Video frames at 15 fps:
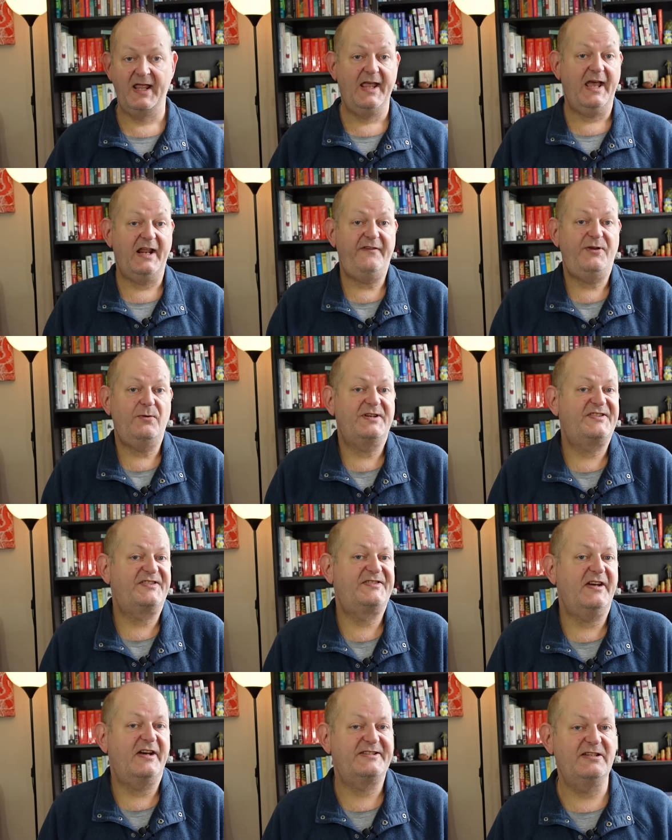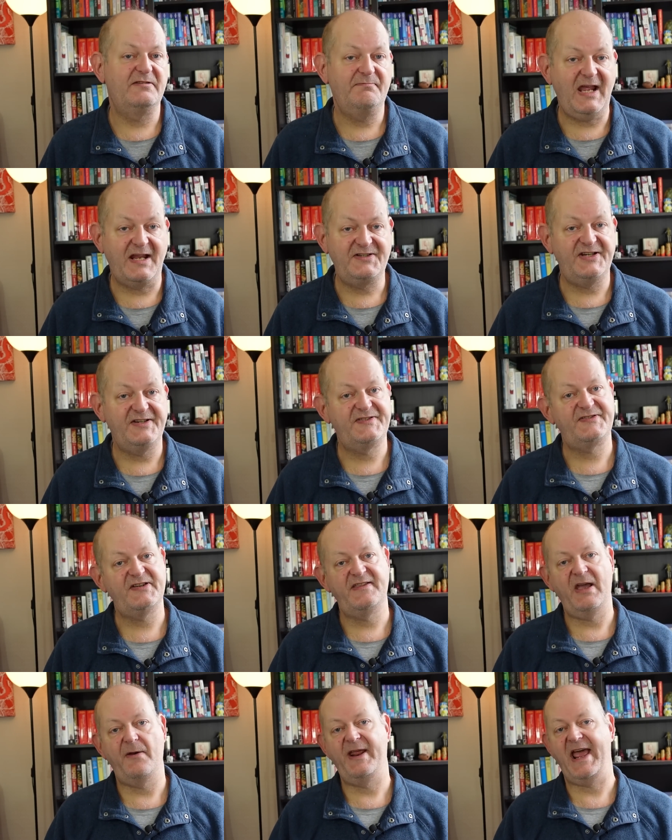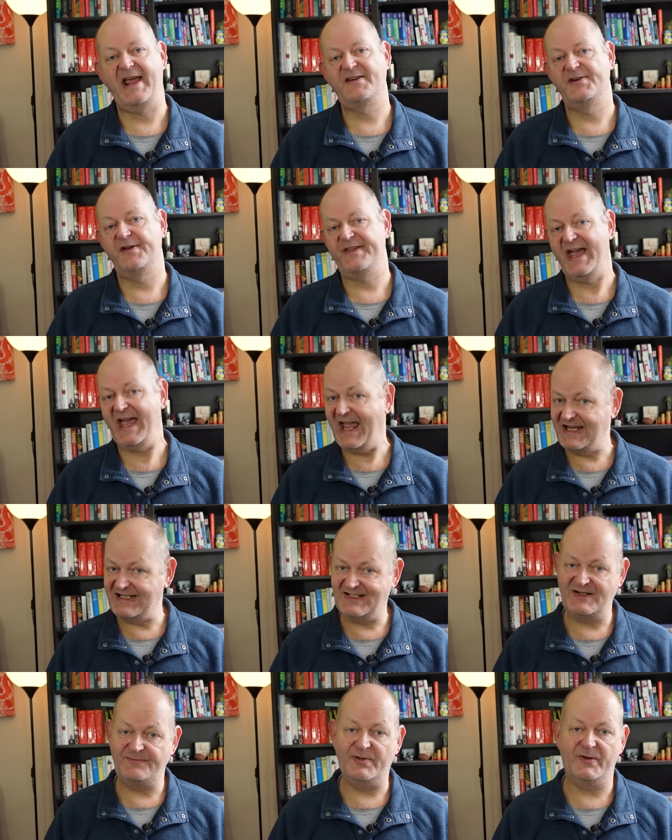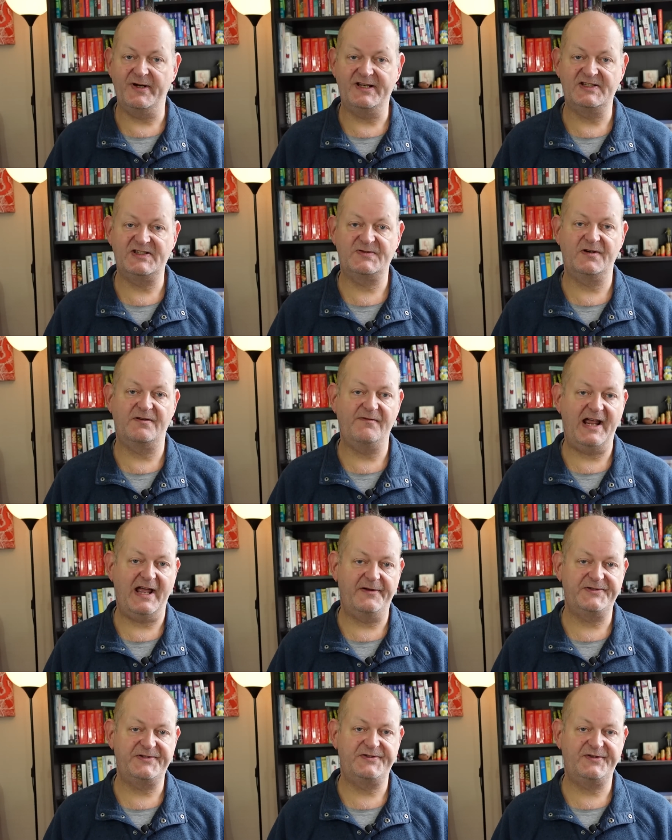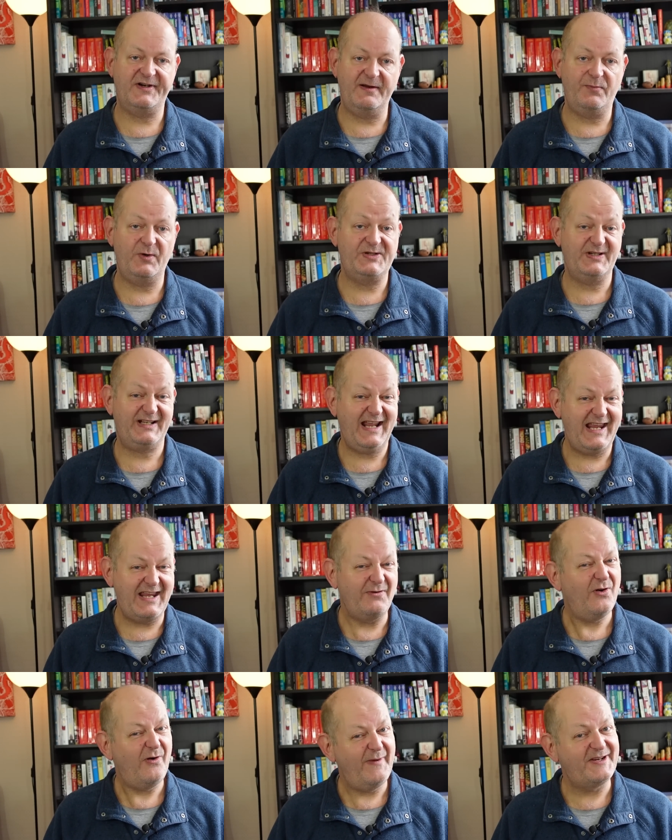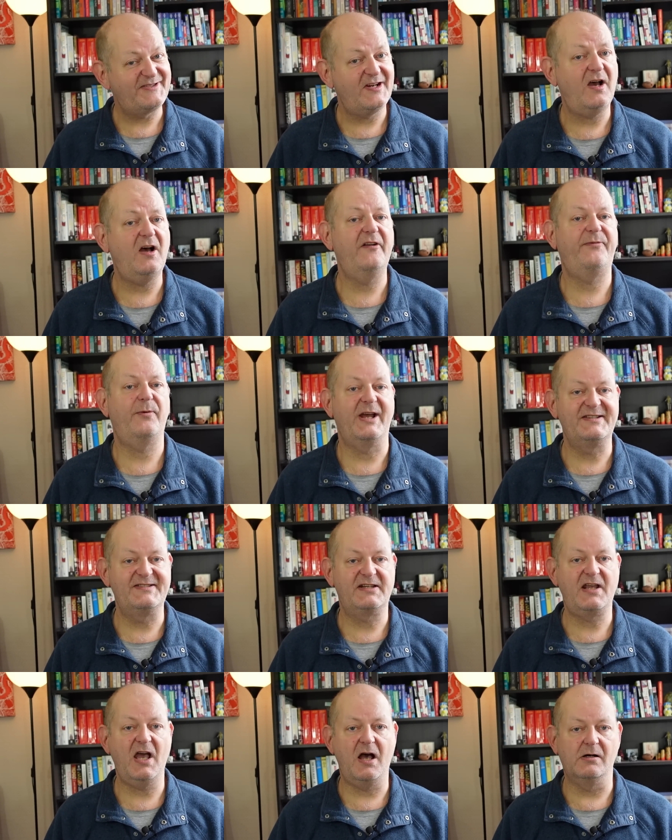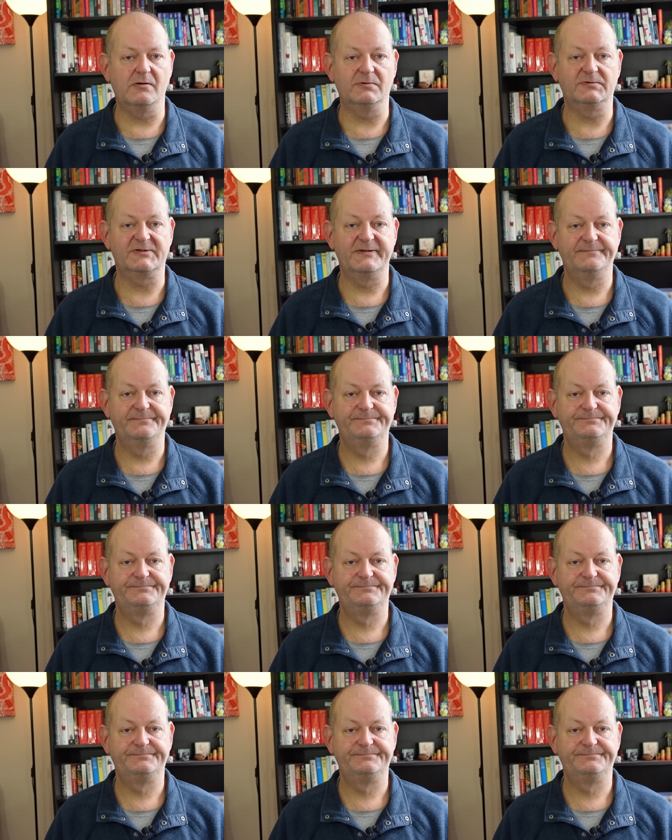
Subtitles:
And if you were to start in Manchester, that would add another 80 points to a round trip, which would get you almost halfway to gold.